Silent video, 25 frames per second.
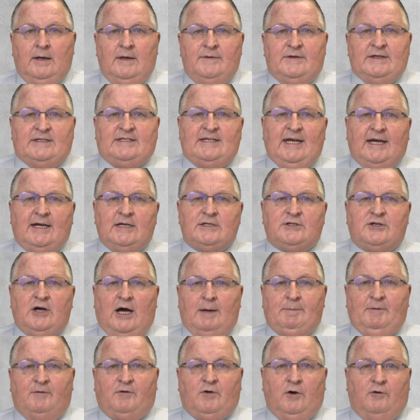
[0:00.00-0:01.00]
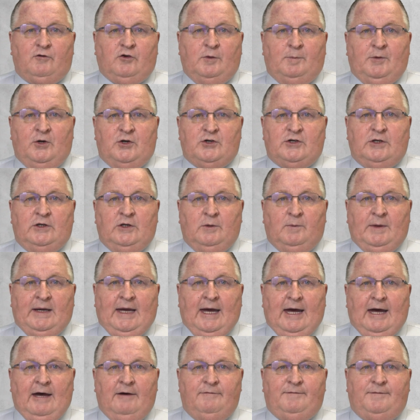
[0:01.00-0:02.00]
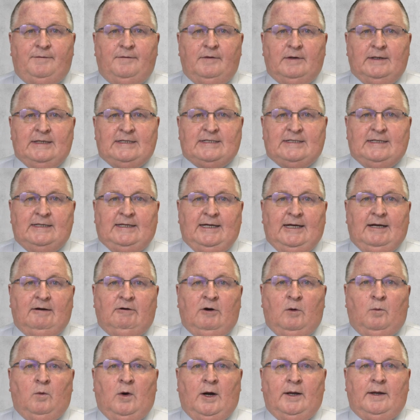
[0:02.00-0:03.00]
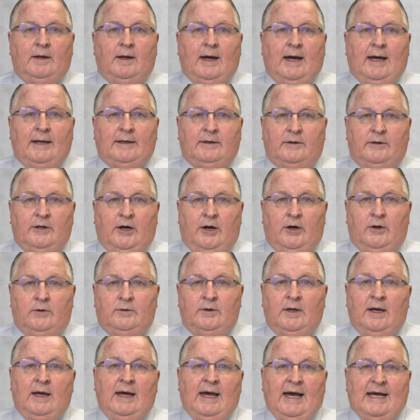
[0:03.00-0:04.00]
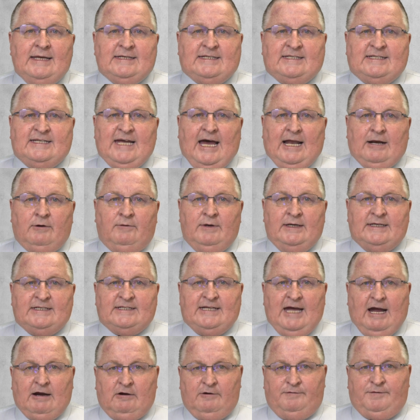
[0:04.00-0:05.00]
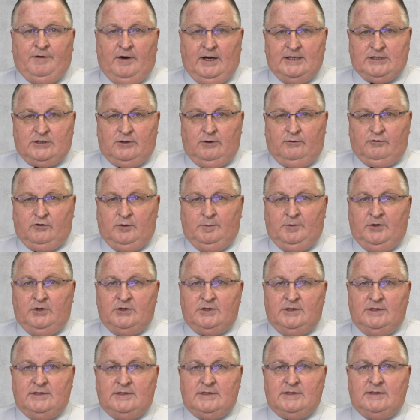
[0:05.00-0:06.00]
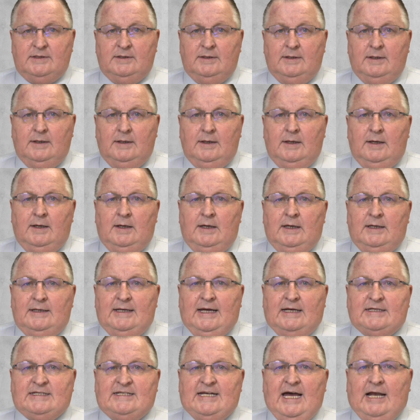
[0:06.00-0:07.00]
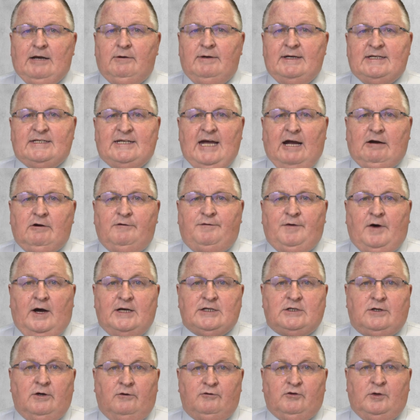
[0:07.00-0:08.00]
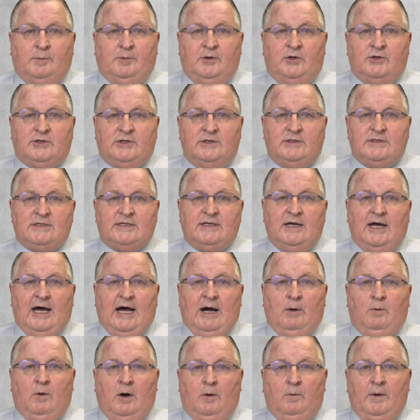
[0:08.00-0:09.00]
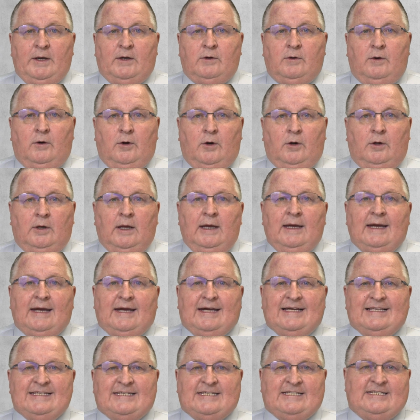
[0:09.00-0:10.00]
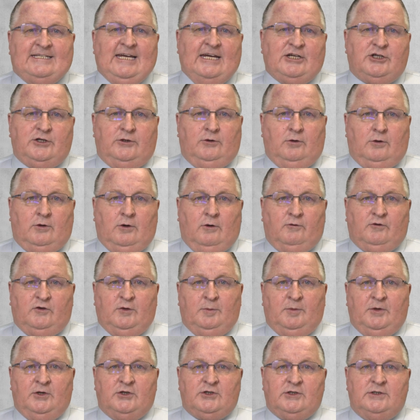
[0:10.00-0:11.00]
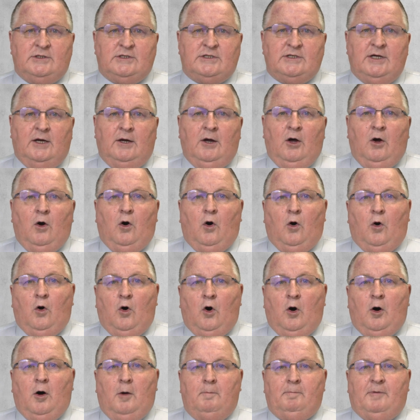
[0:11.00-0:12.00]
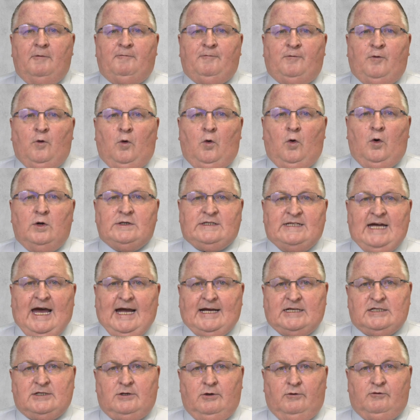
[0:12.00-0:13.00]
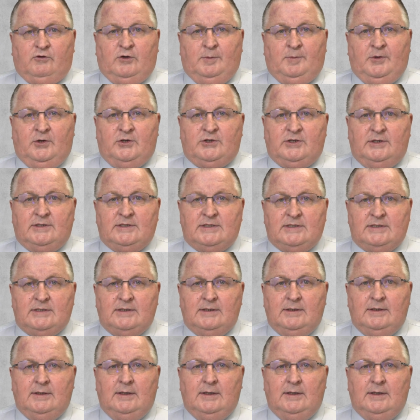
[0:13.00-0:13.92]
The second type of contribution that we have listed here are what are known as salary sacrifice contributions. Now, salary sacrifice contributions are what we call concessional contributions or before tax contributions.